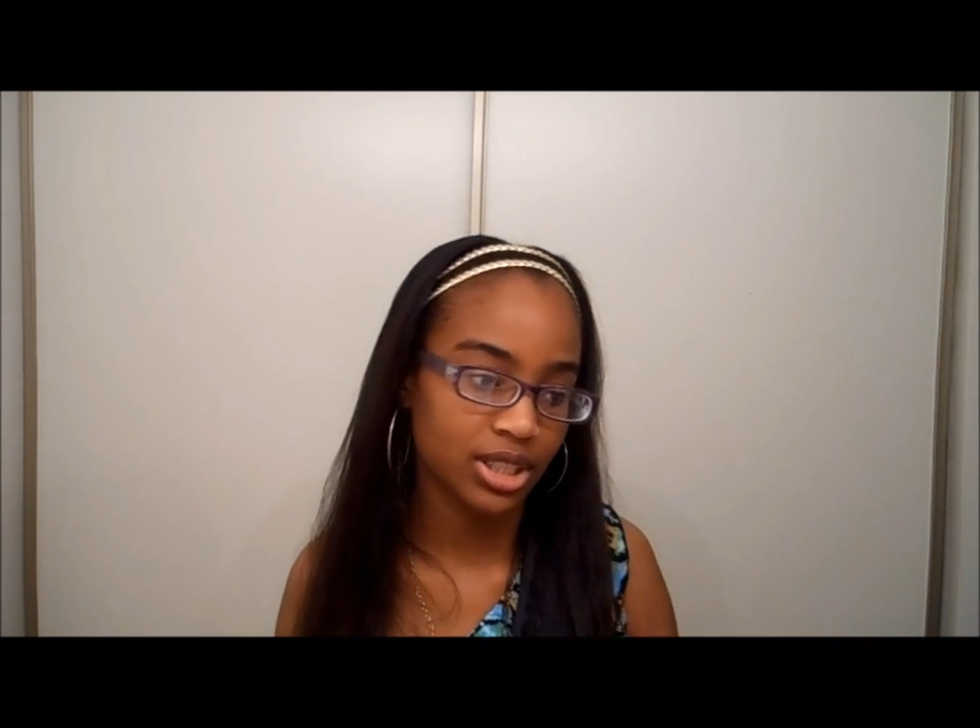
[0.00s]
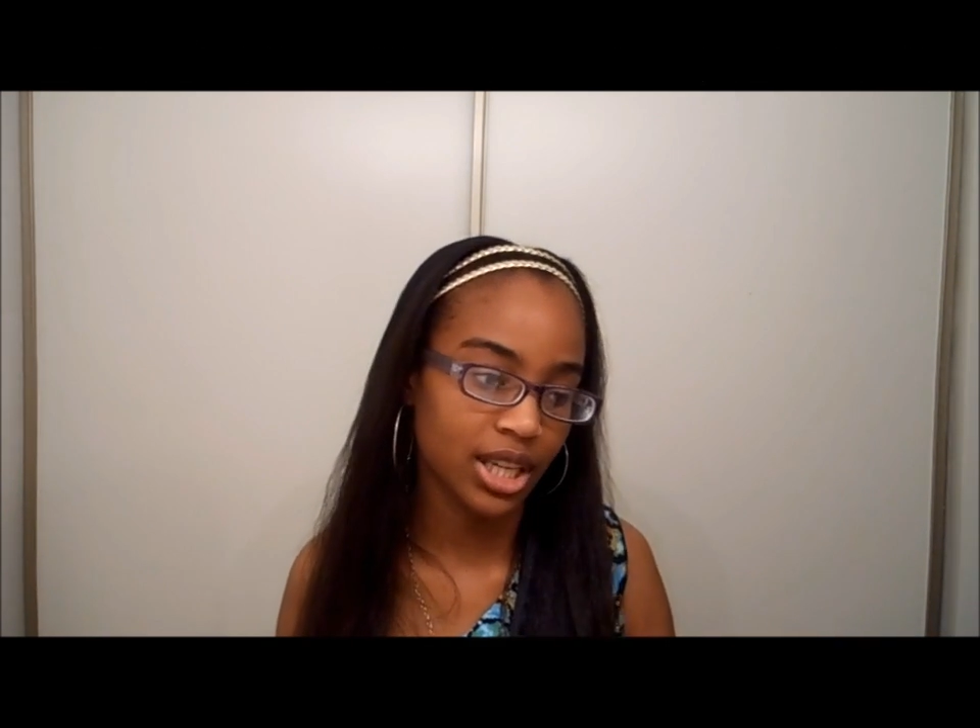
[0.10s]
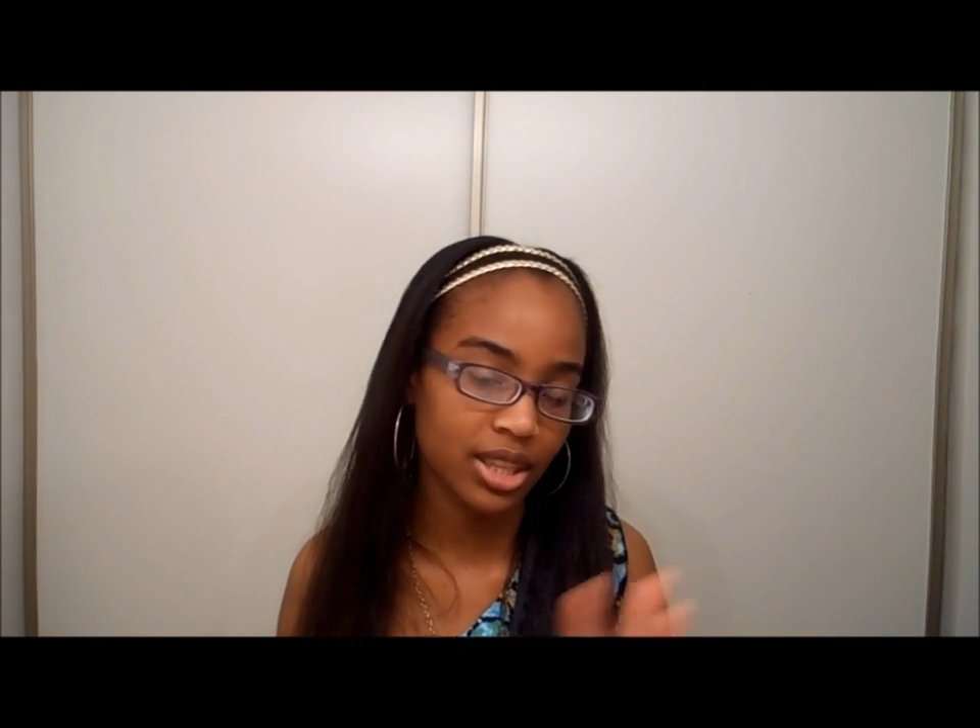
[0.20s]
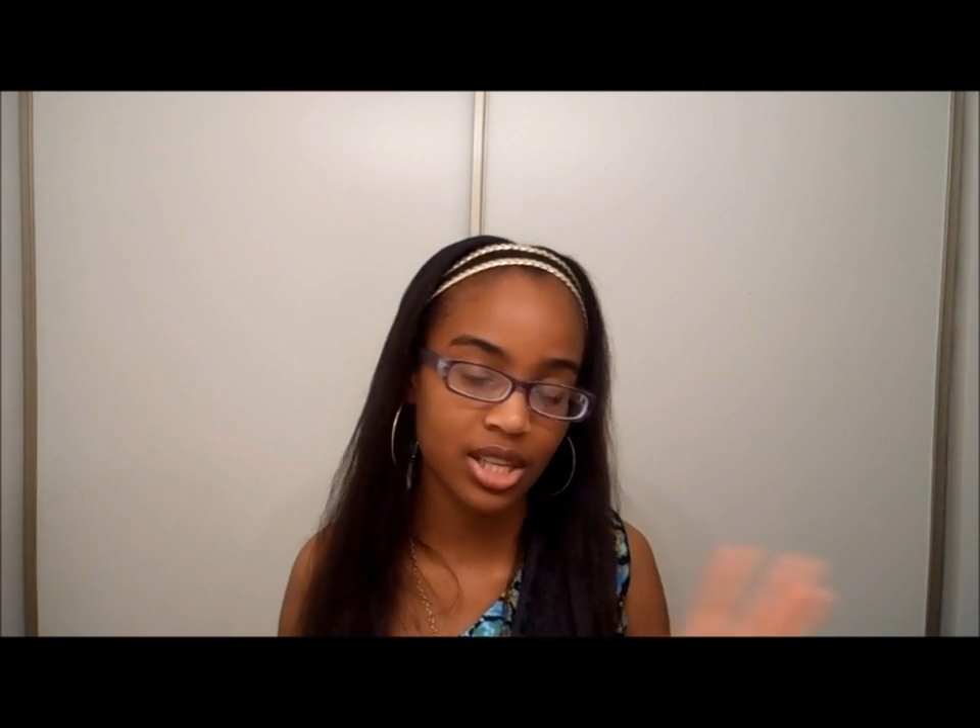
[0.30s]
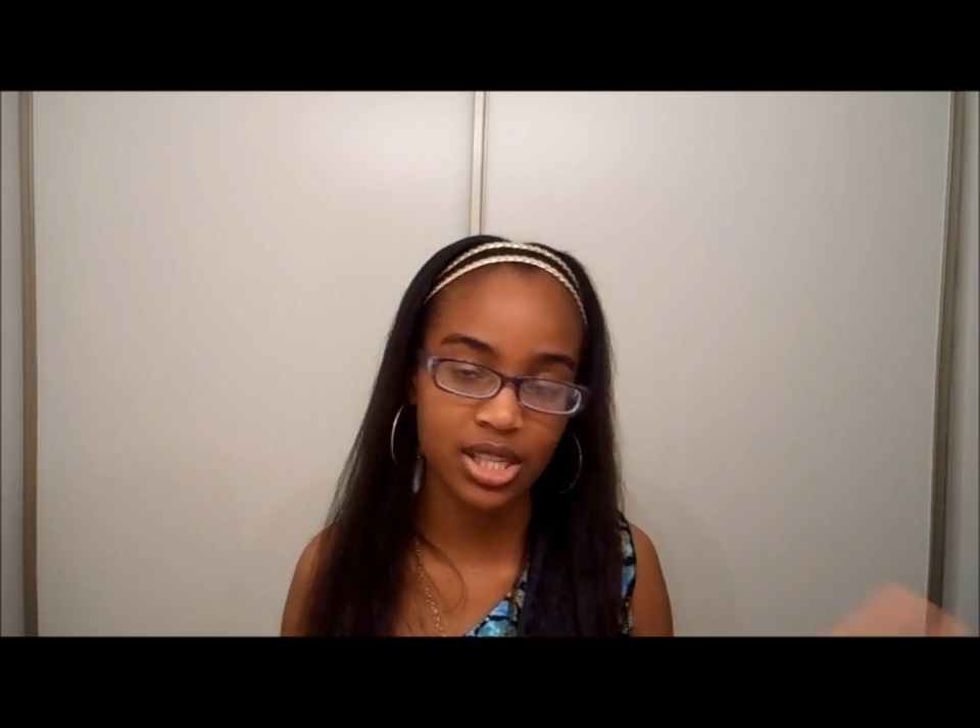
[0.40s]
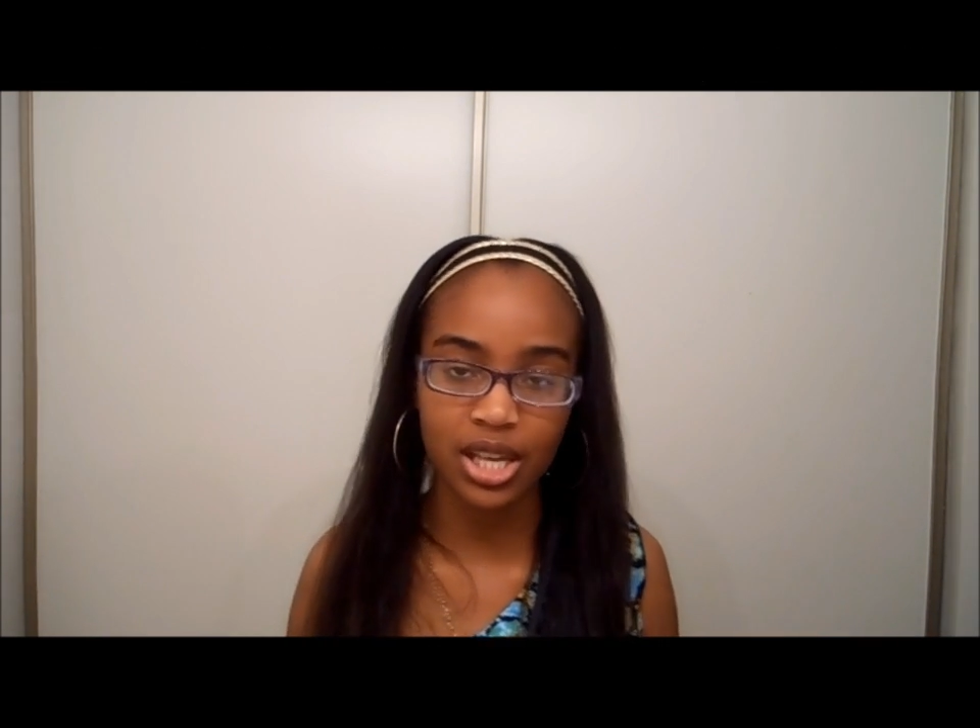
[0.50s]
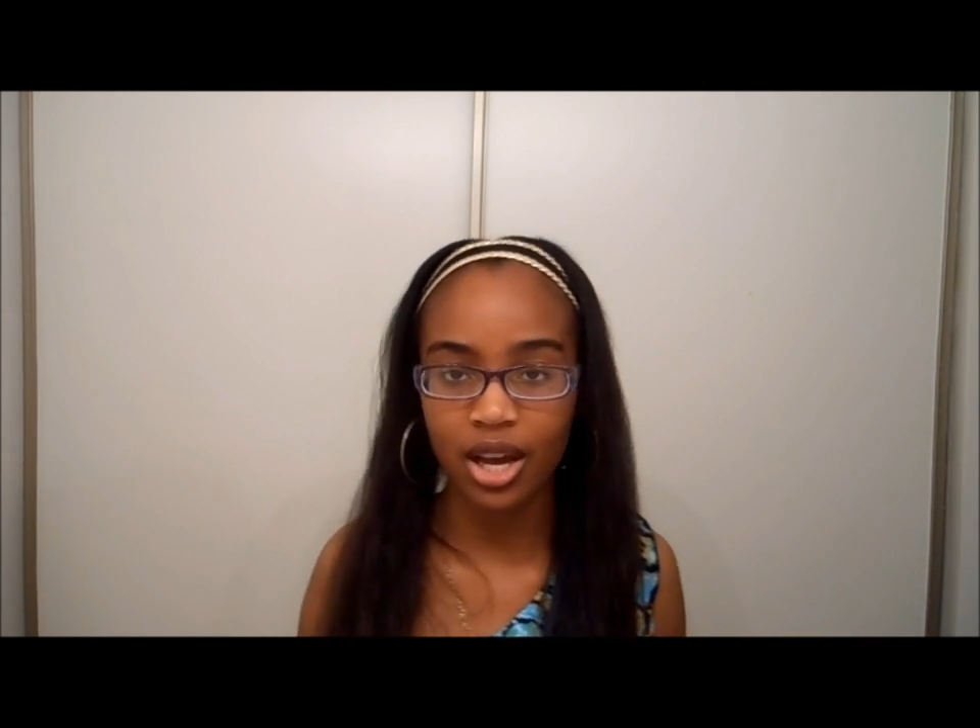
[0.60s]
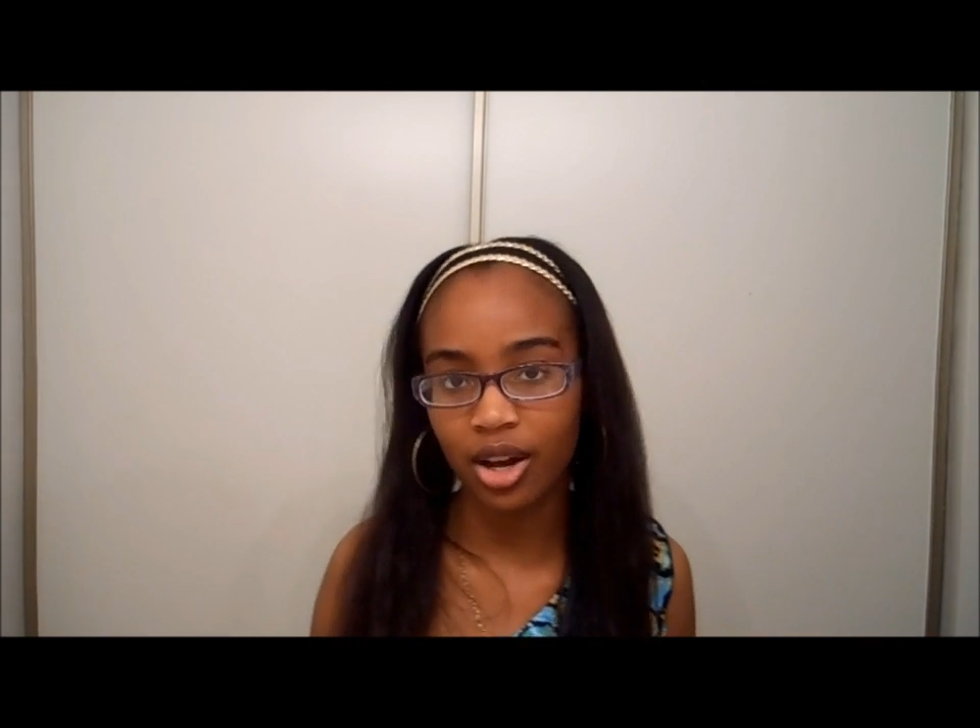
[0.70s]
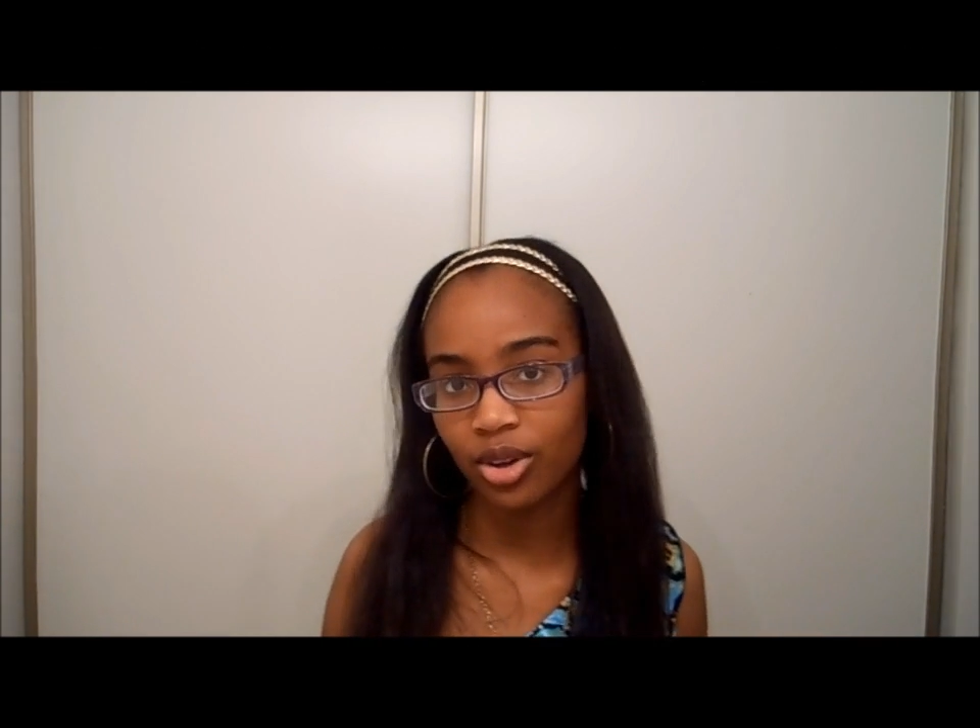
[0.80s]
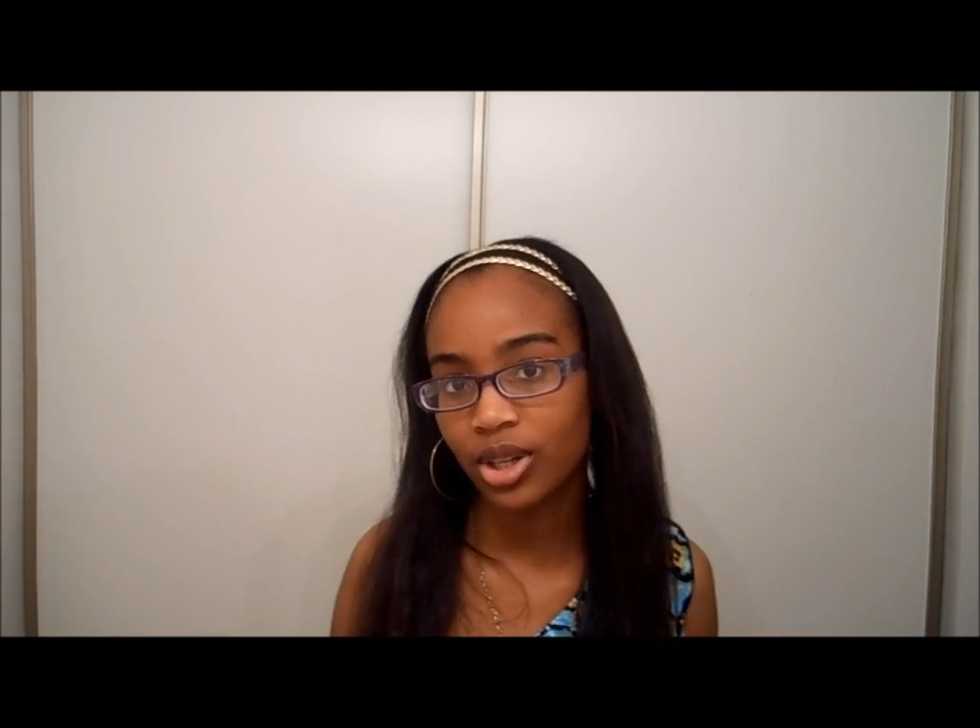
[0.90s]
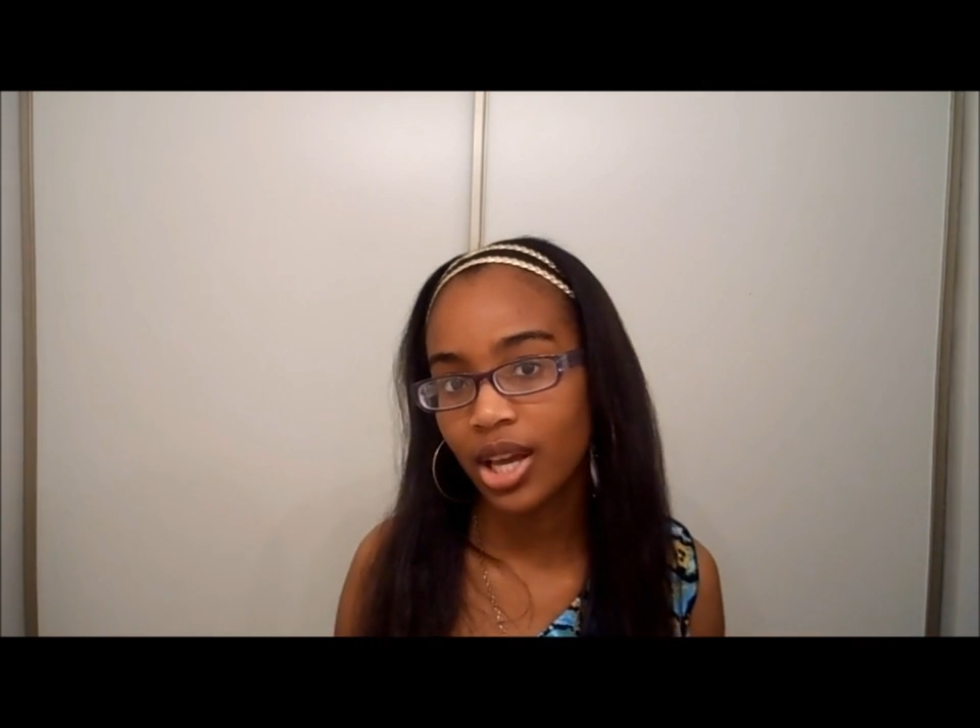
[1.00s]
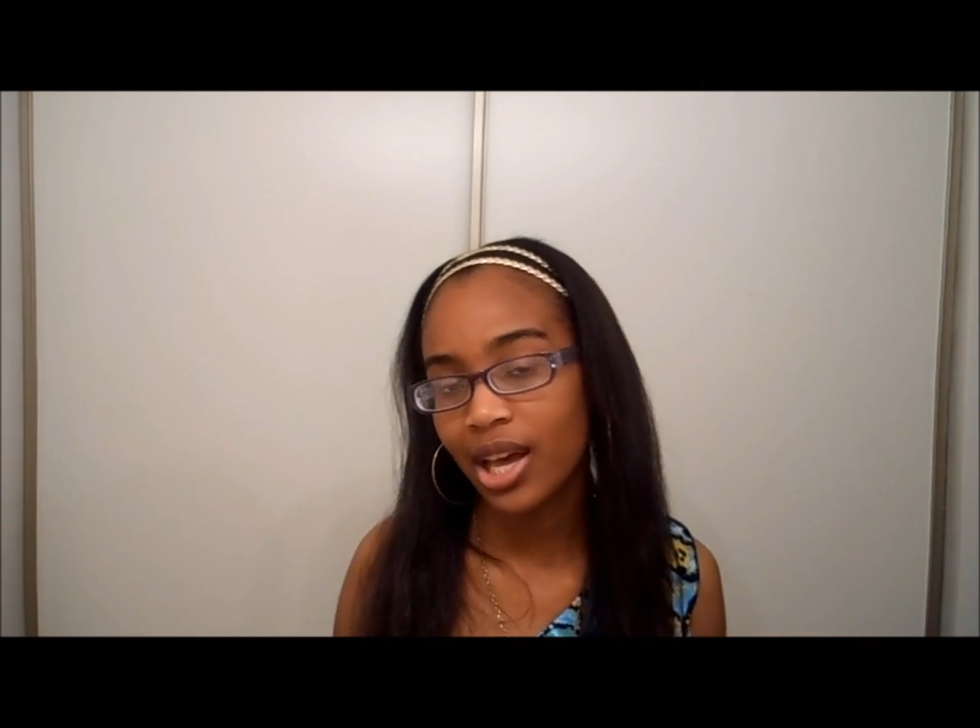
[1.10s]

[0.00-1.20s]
take things out.